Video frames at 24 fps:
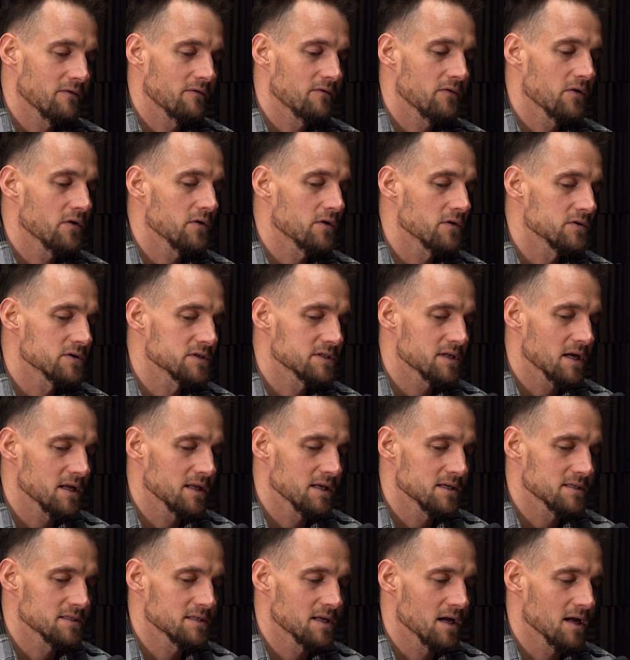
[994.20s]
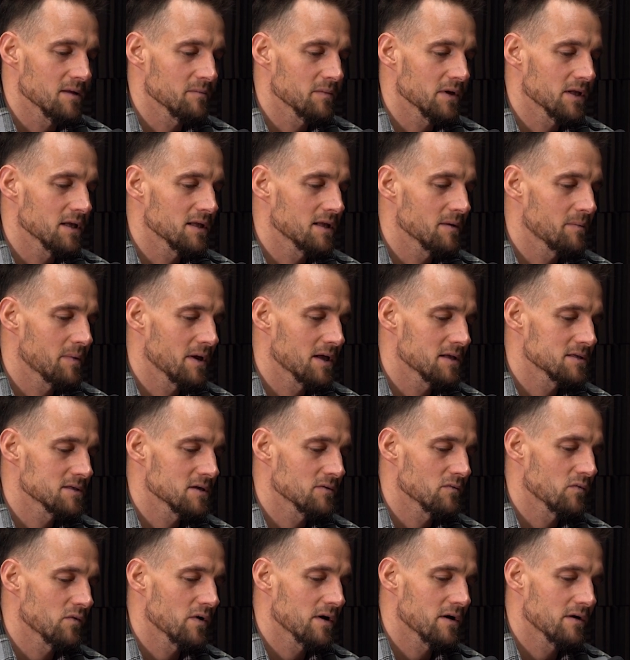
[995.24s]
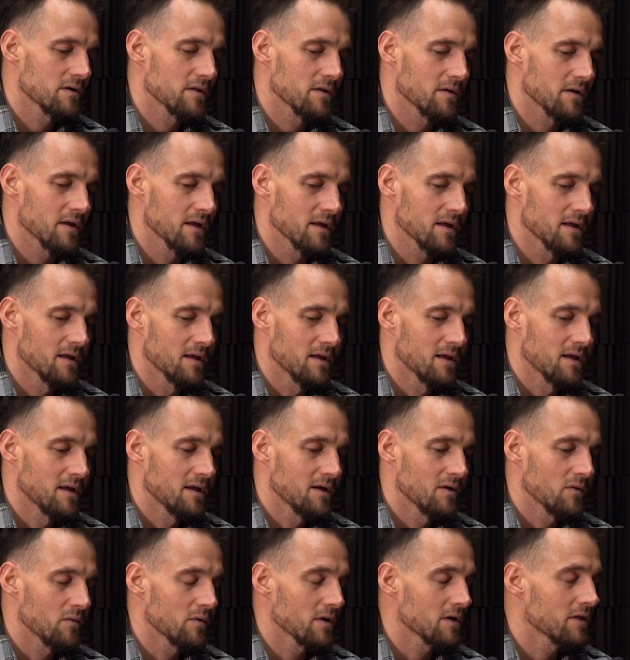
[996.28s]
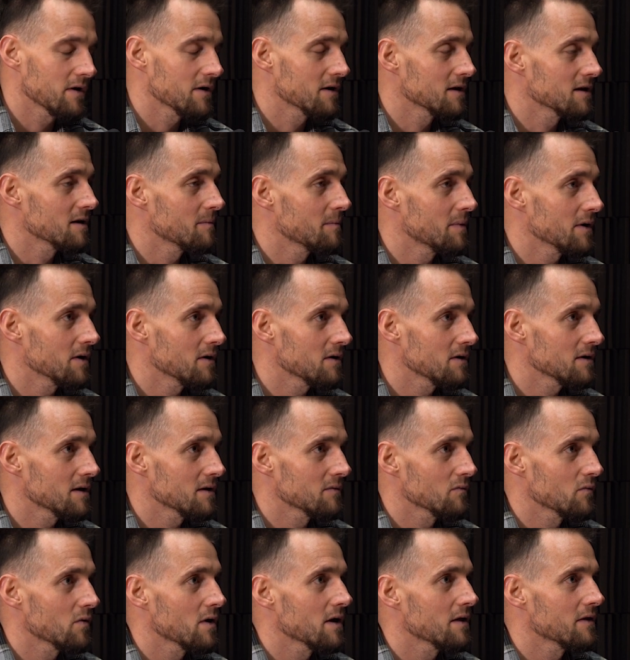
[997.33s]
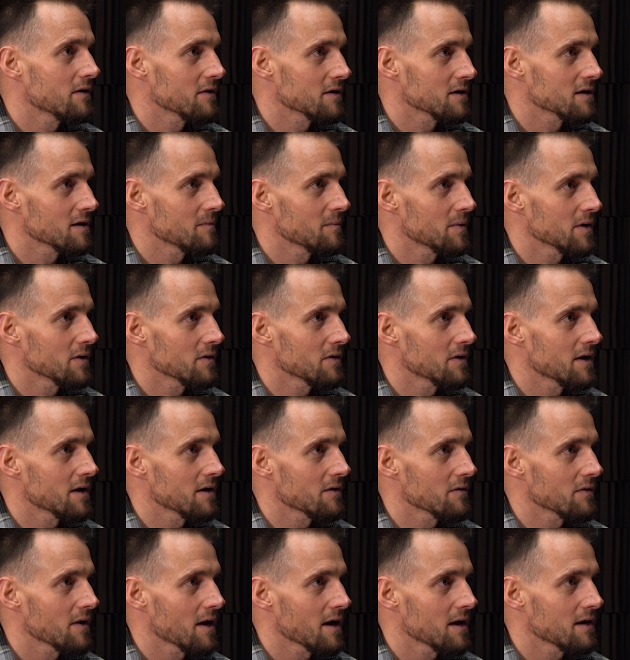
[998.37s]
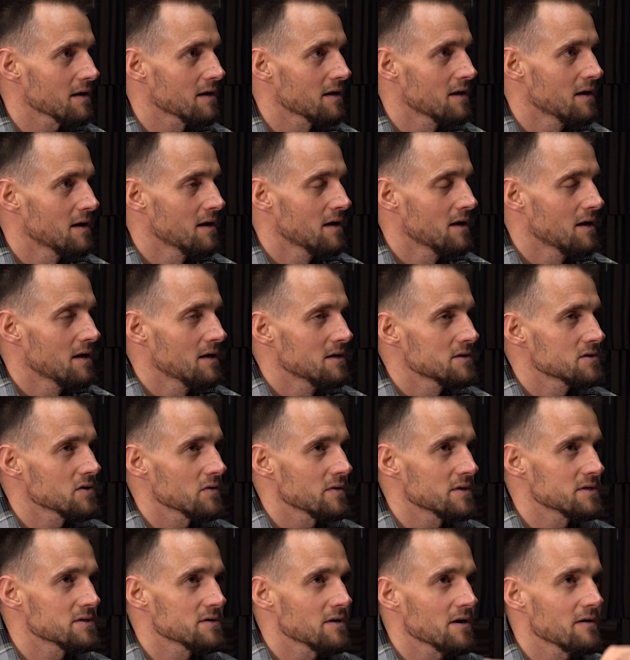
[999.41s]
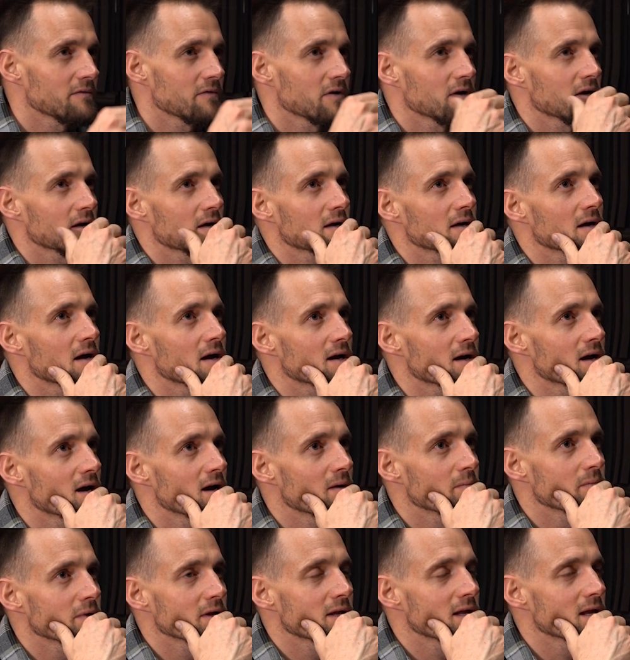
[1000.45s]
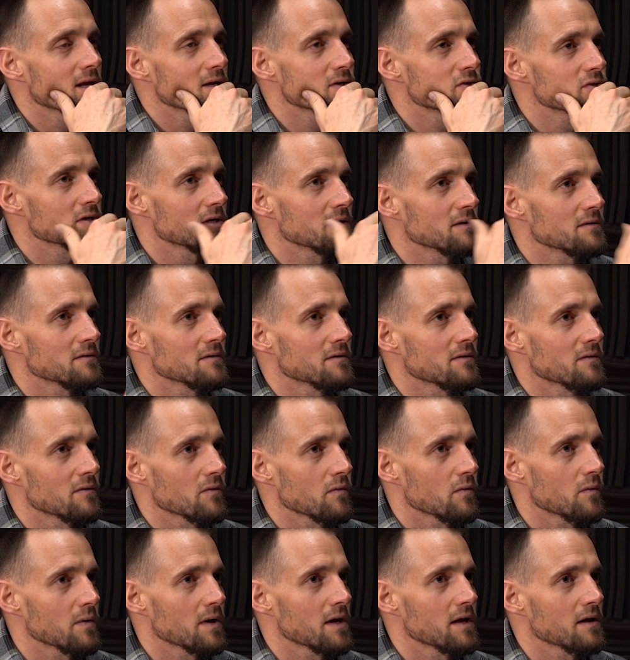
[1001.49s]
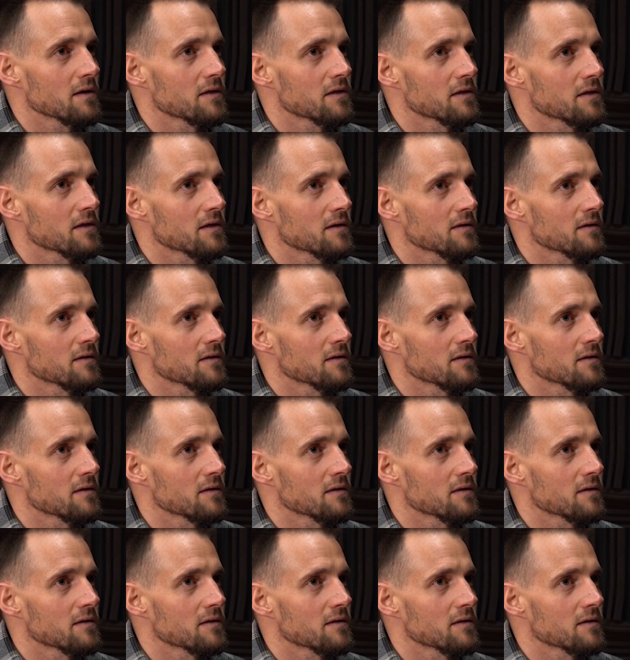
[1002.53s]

further studies done, but it depends on where they're going to build and what they're going to build there, right? So is there ever a complication with